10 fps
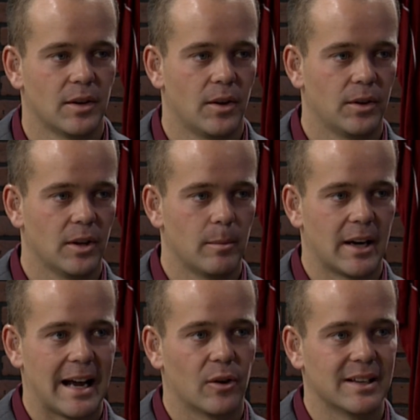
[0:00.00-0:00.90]
all about
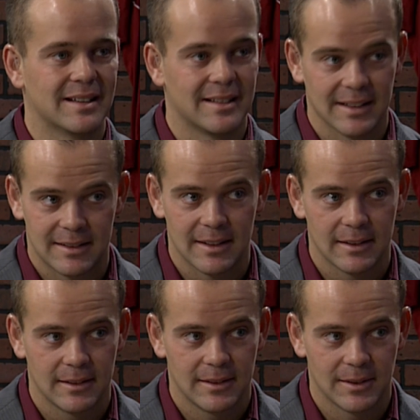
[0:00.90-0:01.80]
how consistent
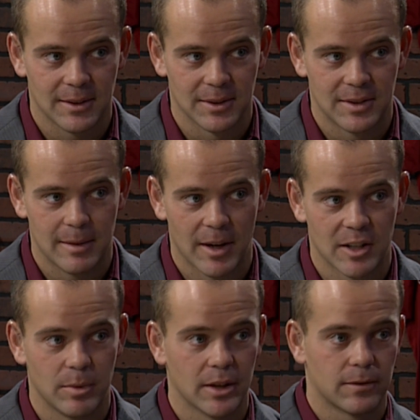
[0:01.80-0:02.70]
your team has
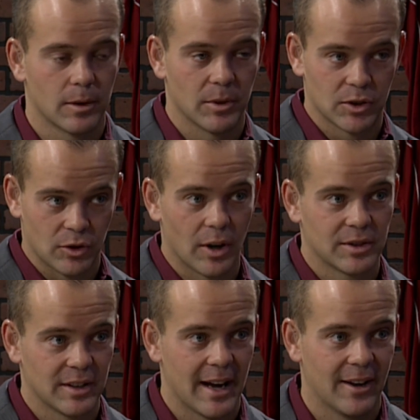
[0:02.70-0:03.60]
been from the start
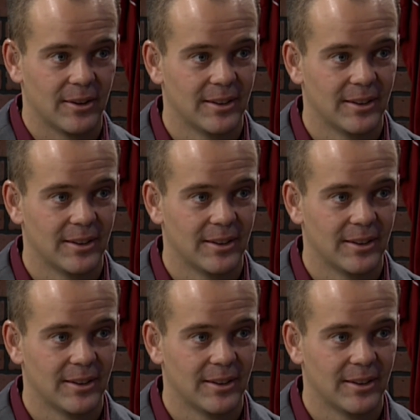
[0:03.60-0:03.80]
to now?